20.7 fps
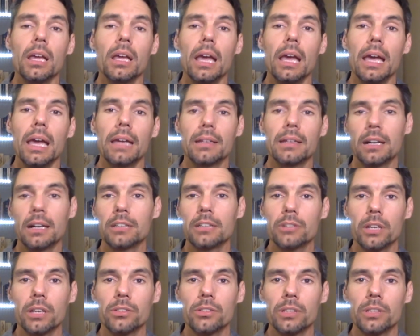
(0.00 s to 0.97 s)
and
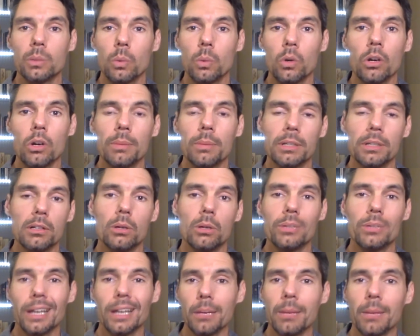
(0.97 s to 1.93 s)
contrasting warm and cold
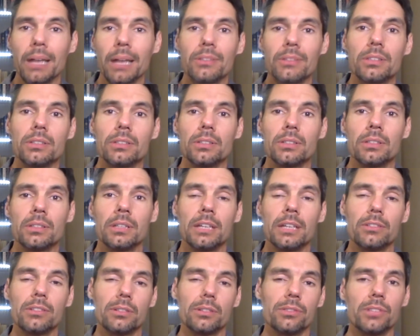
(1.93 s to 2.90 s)
air masses and the
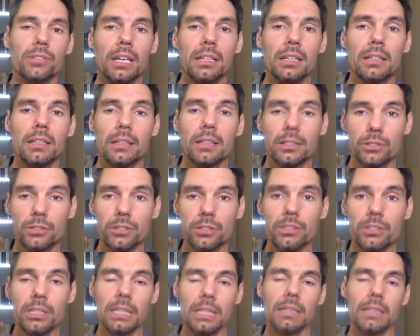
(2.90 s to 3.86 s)
nature of static
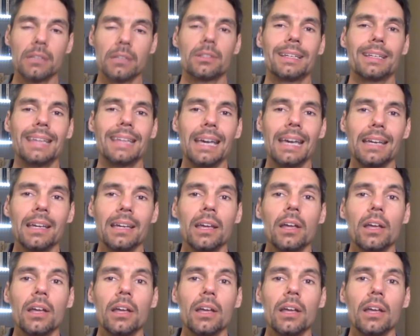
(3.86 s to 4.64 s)
electricity and things like that.